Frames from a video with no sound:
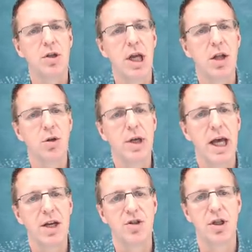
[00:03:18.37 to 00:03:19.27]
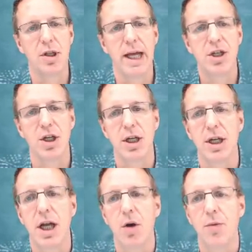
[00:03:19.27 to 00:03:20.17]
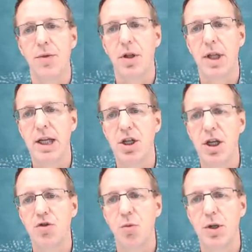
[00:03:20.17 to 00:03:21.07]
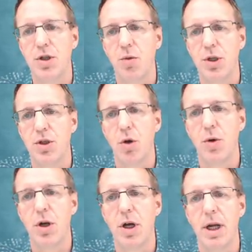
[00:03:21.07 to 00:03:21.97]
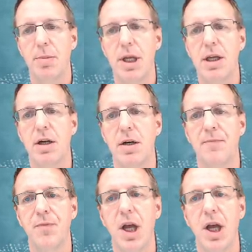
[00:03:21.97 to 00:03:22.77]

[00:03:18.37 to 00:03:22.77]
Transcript: take a look at is the legend. Now, the legend is what's going on up here,